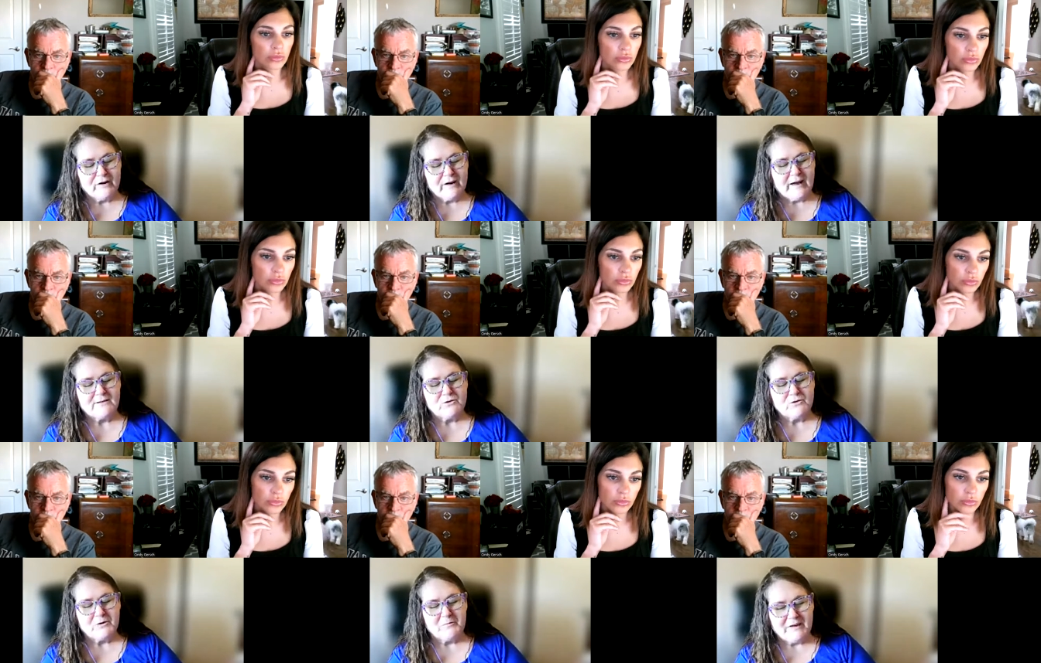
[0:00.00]
Speaker 1: for guests or
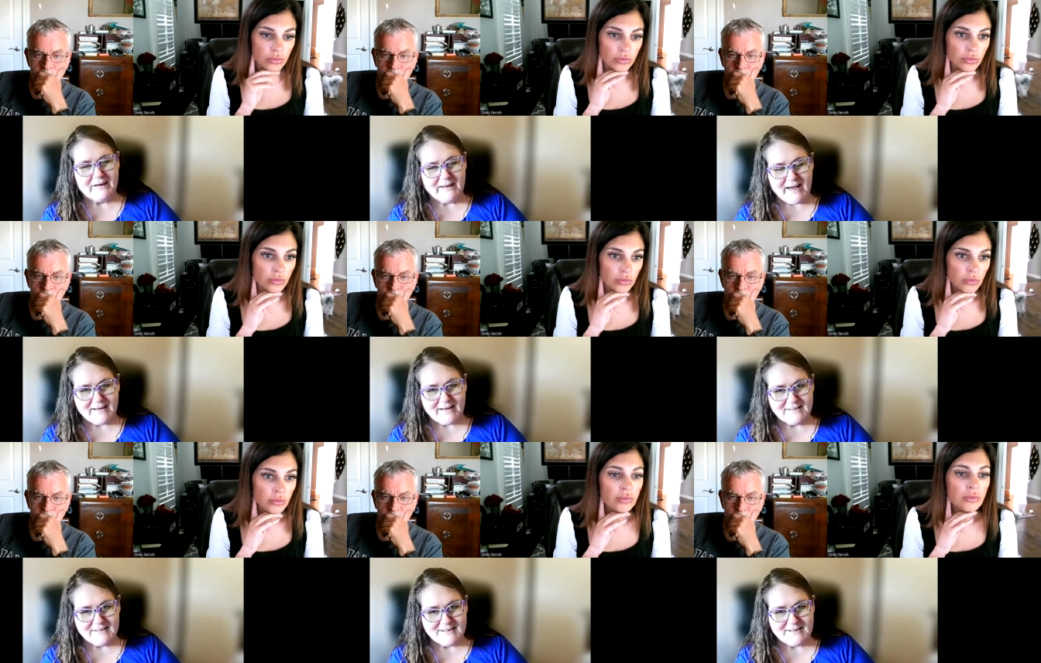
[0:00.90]
to be a guest
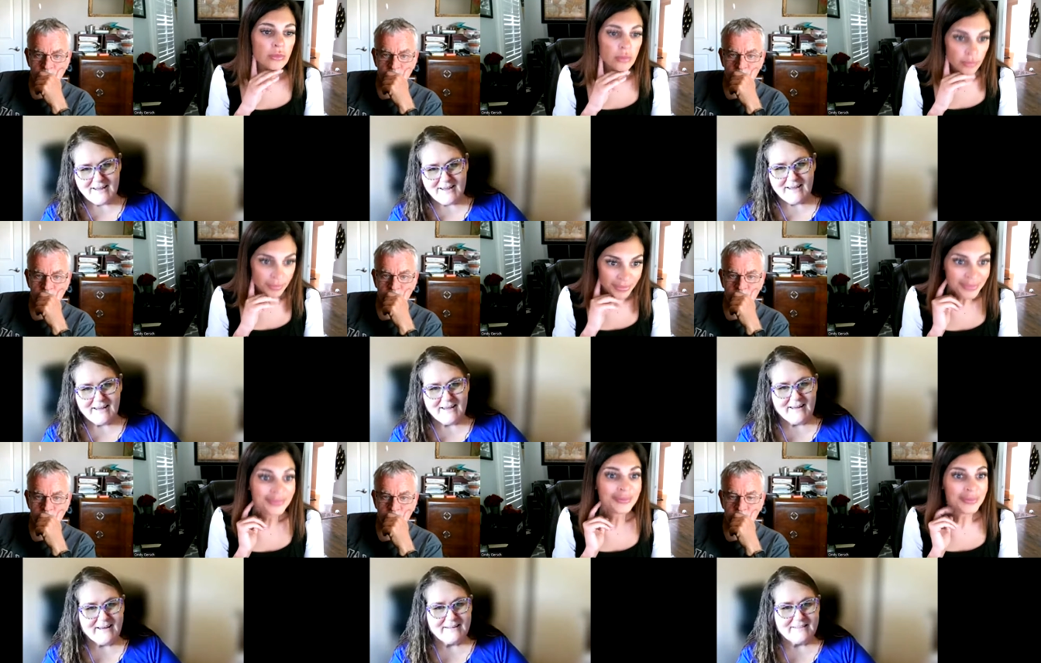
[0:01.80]

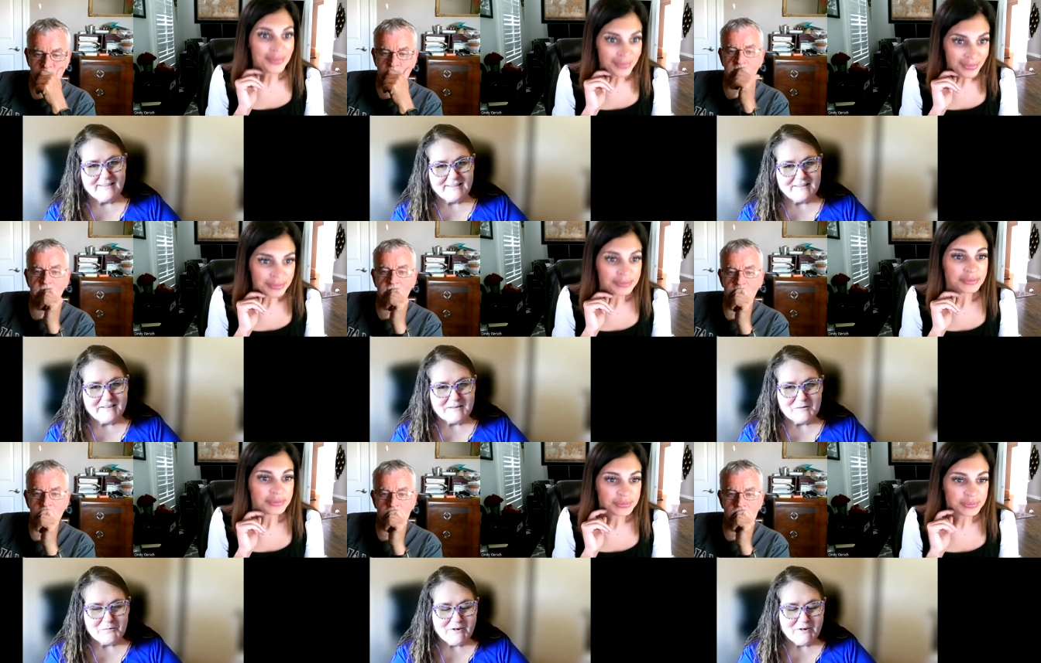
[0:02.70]
and it's
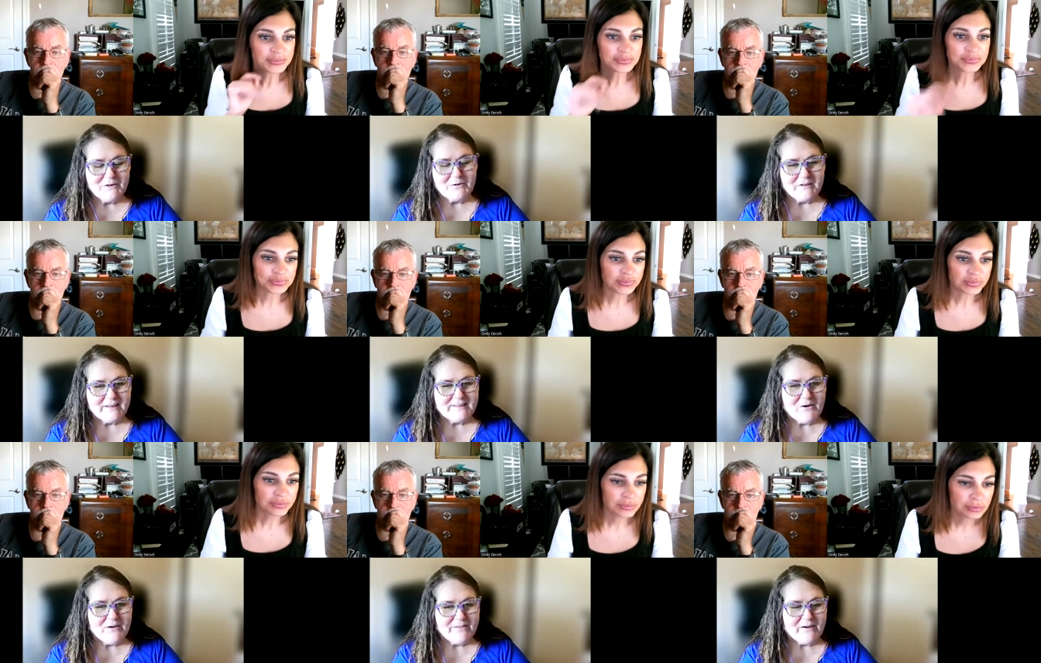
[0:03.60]
pretty cool that's how
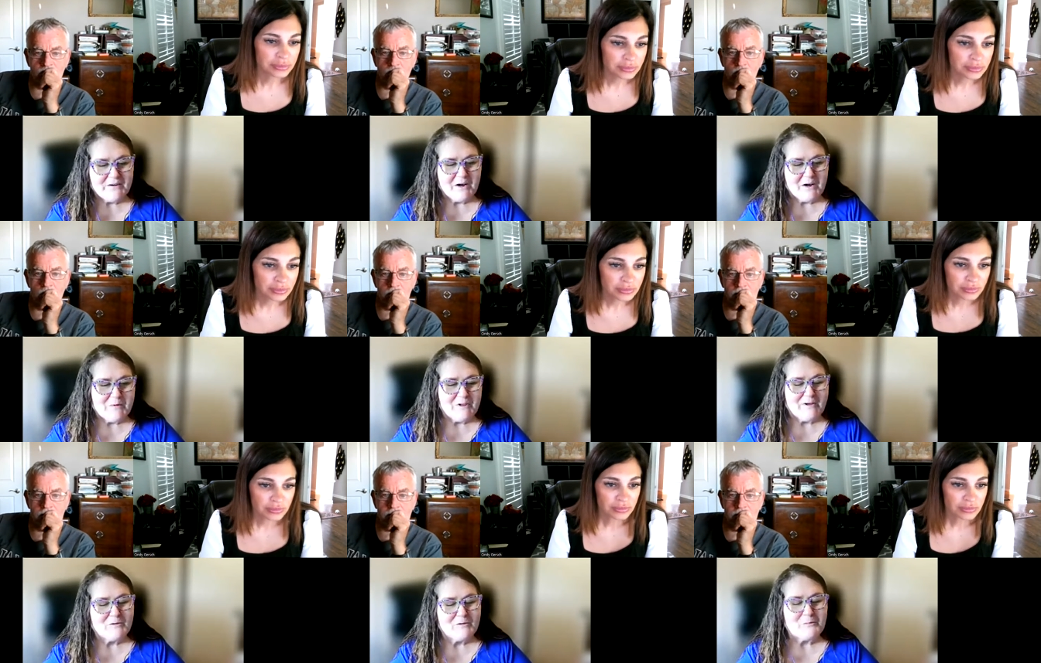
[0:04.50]
i found a couple of
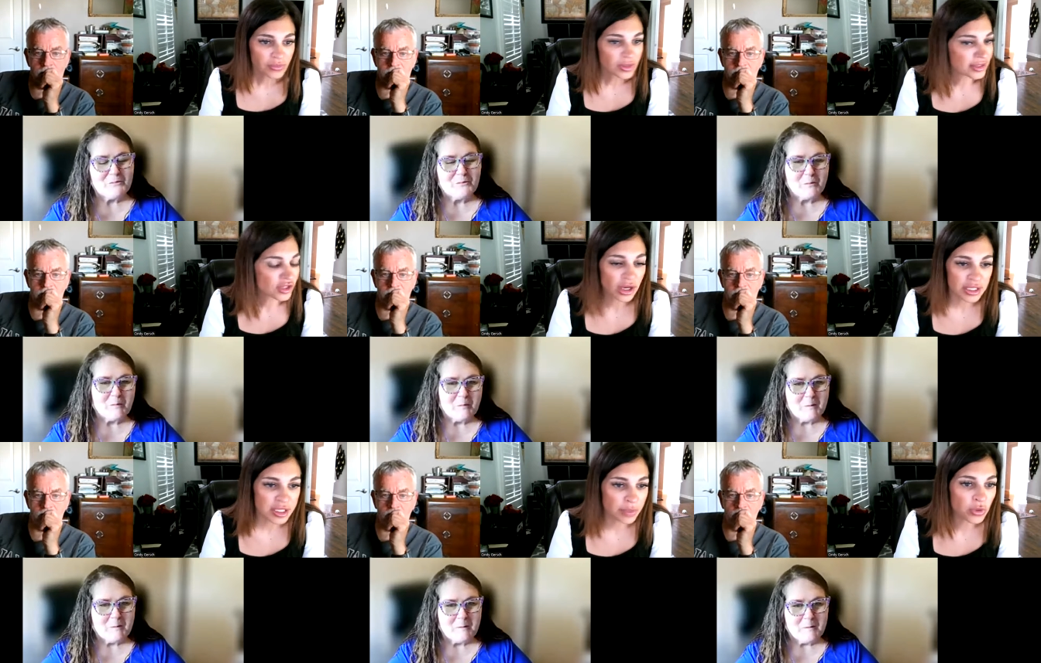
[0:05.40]
them
Speaker 2: that's
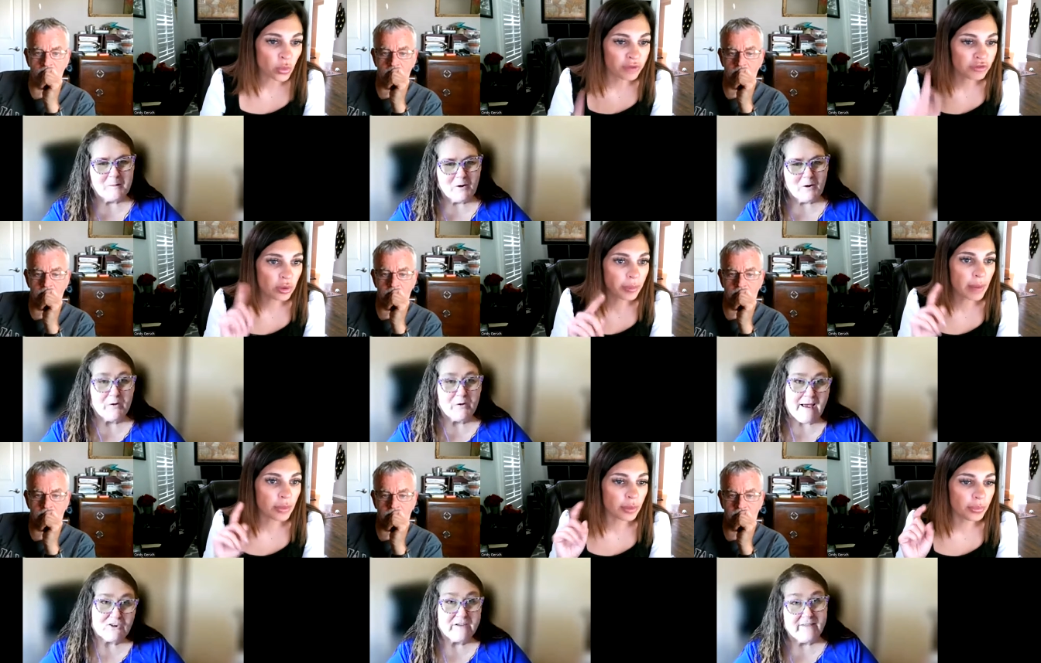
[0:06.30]
awesome well if or you
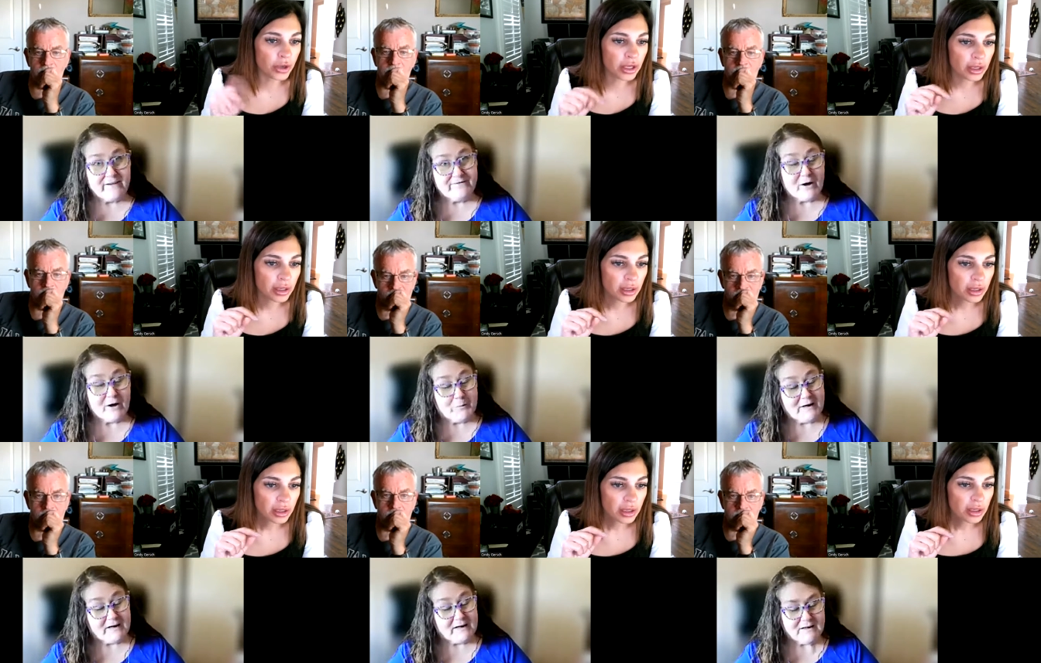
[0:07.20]
remember, actually they found
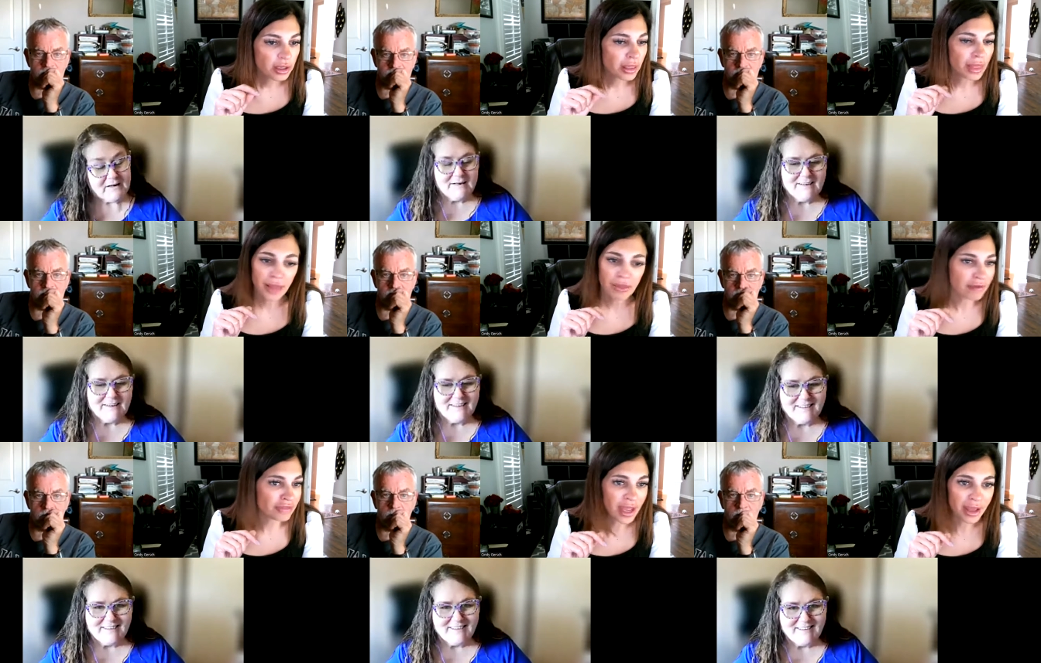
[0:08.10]
me i
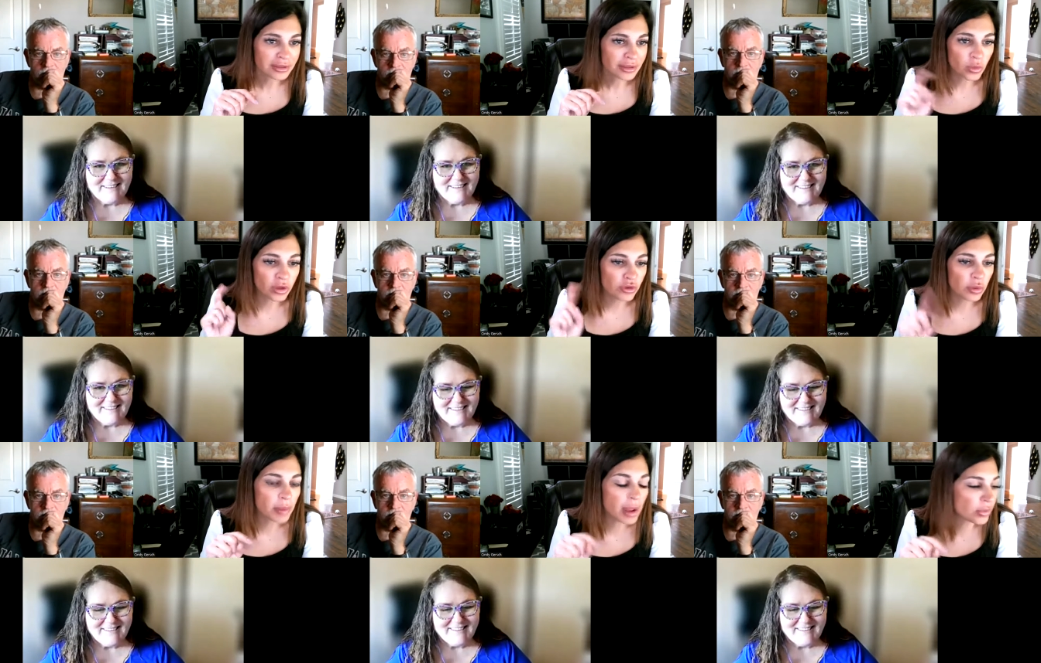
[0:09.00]
love that well if you
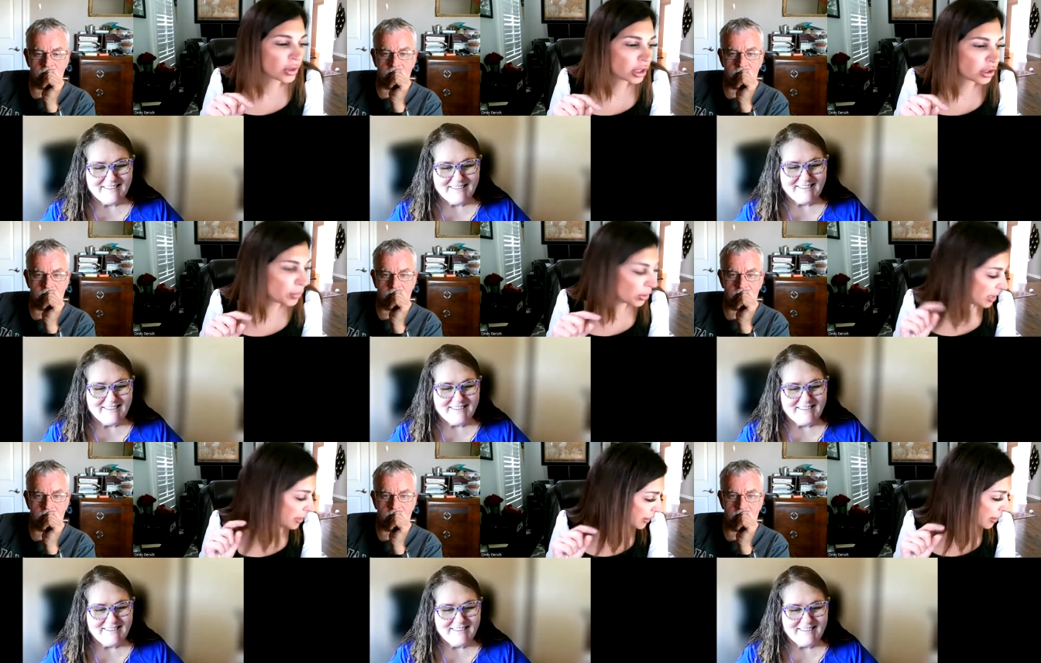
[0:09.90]
remember put it
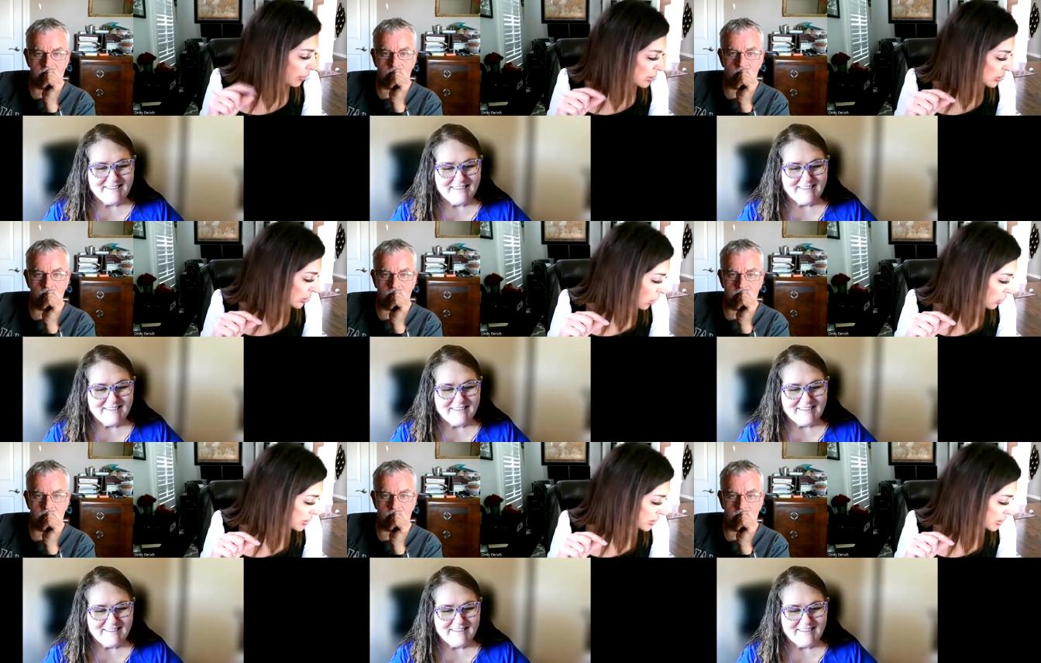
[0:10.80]
in the comments below